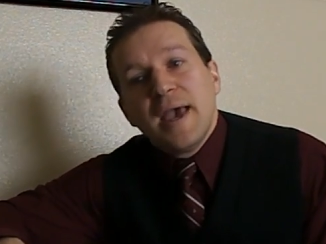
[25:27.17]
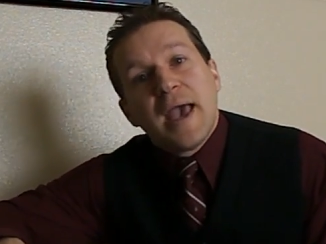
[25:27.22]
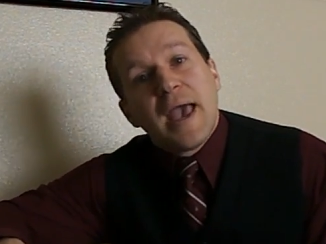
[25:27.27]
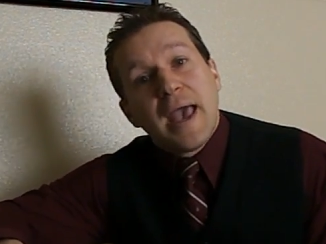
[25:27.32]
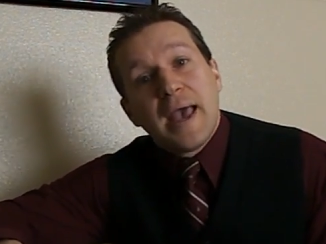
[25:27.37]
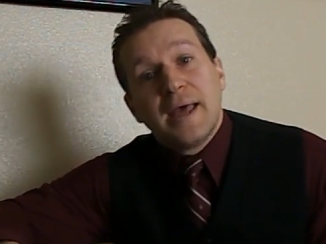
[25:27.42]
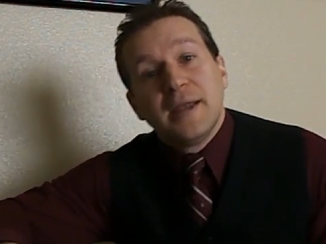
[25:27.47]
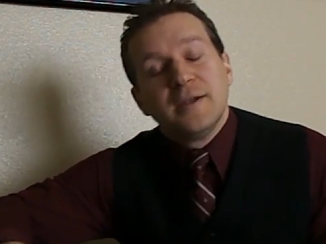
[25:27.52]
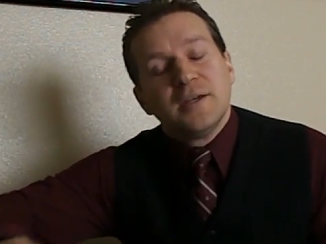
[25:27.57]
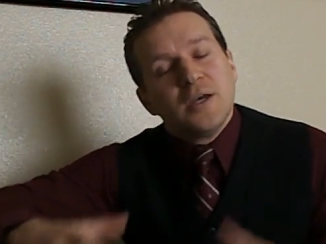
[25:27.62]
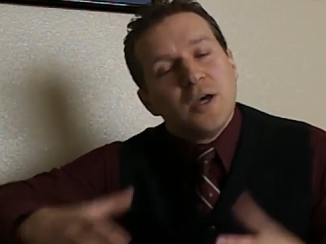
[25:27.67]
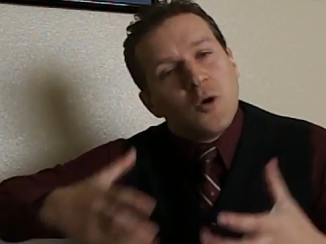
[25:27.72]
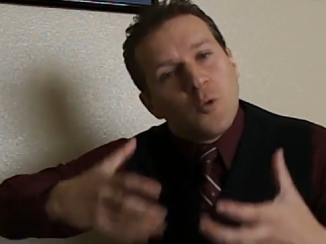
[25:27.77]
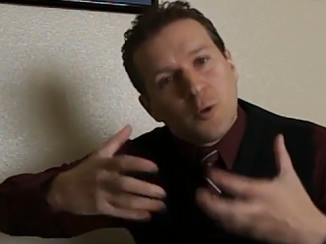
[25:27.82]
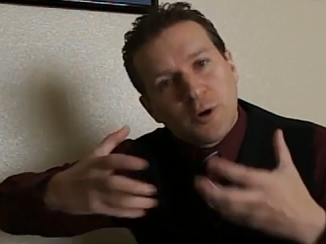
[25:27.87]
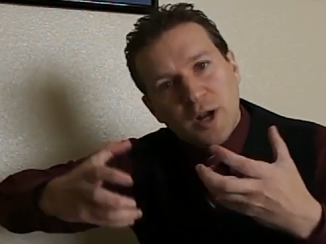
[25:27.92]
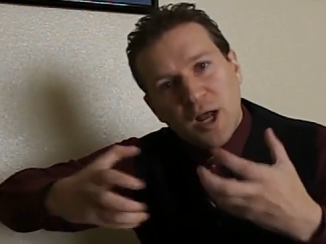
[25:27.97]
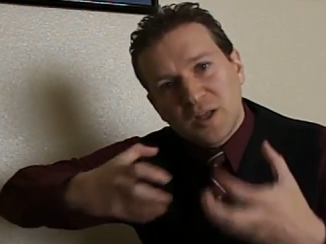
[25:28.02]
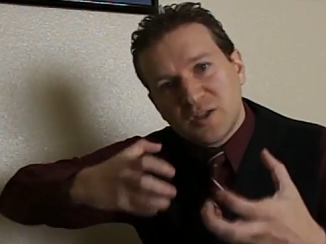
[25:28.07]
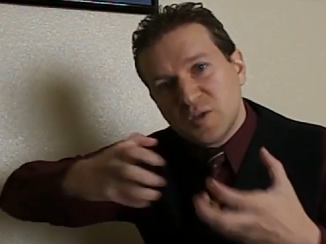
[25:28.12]
And
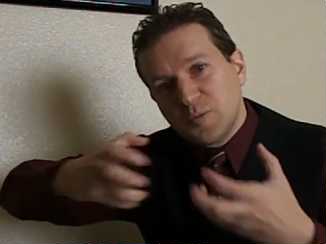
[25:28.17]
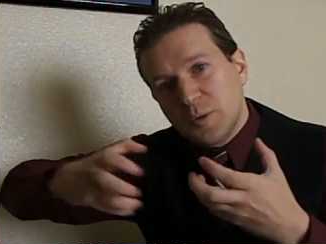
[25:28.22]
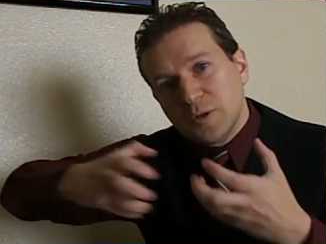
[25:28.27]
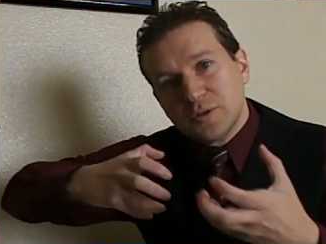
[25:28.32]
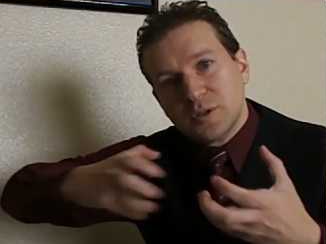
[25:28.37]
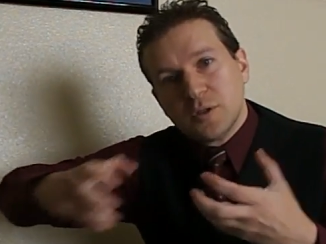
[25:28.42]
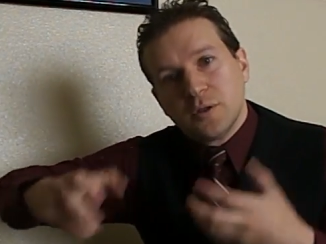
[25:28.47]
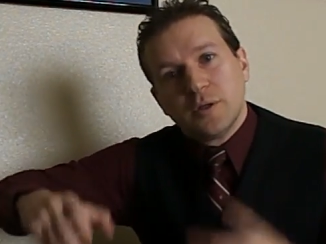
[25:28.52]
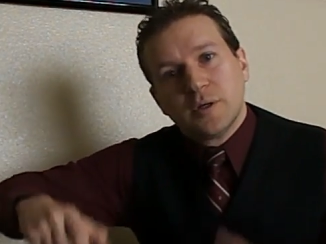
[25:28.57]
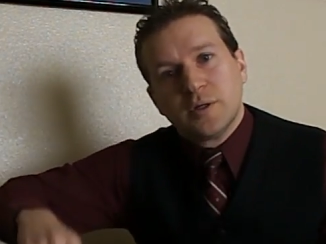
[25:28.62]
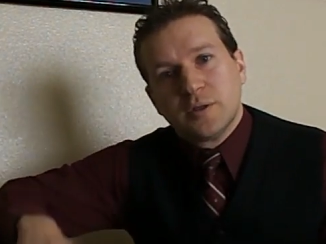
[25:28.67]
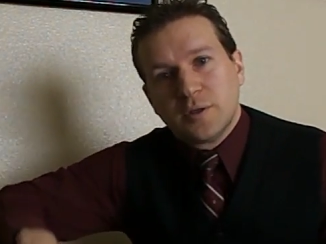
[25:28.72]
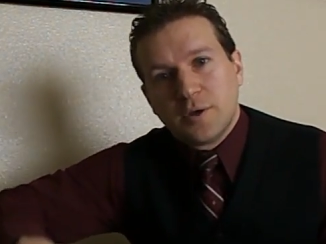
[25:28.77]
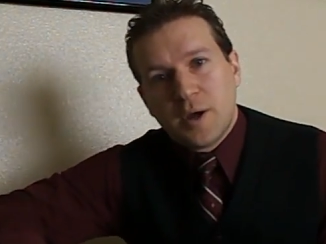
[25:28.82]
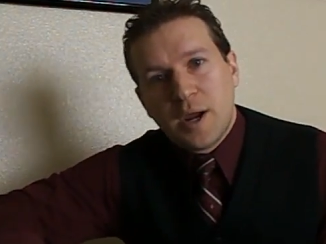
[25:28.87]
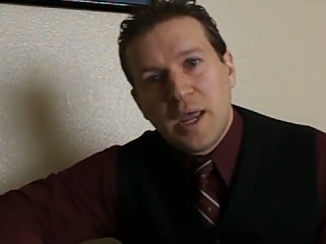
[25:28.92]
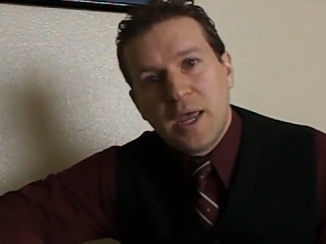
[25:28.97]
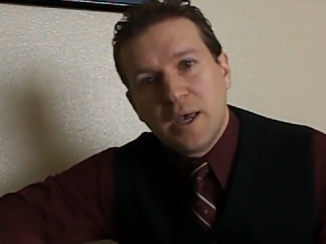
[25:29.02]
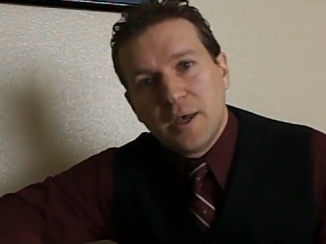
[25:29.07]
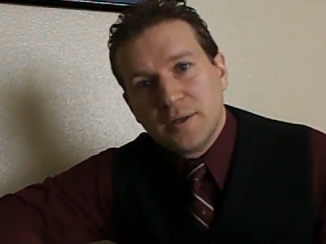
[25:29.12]
we're not supposed to look at their
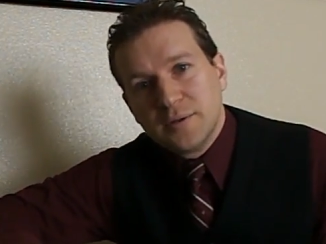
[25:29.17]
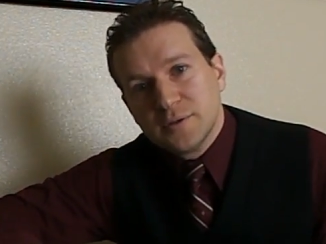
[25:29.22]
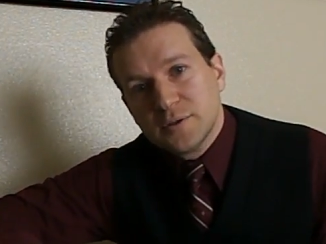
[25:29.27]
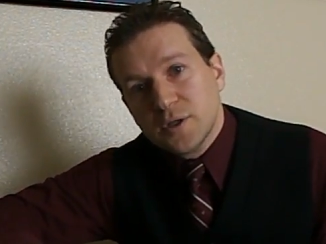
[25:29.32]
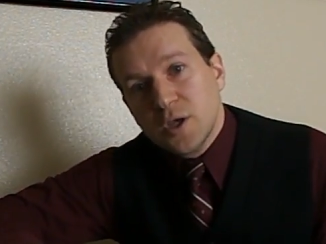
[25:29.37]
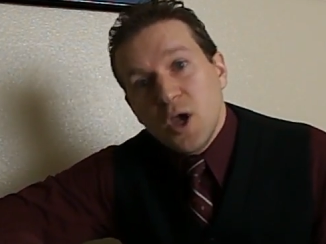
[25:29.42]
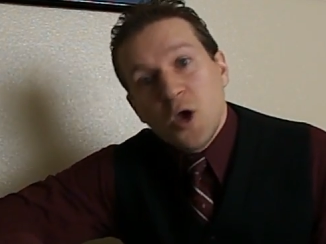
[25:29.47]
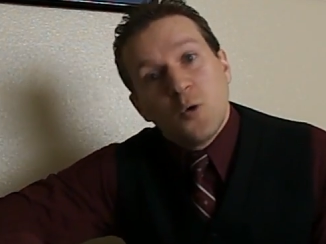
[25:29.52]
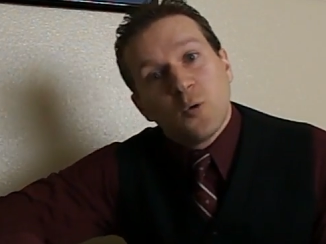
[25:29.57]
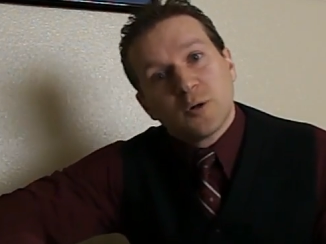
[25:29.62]
hands.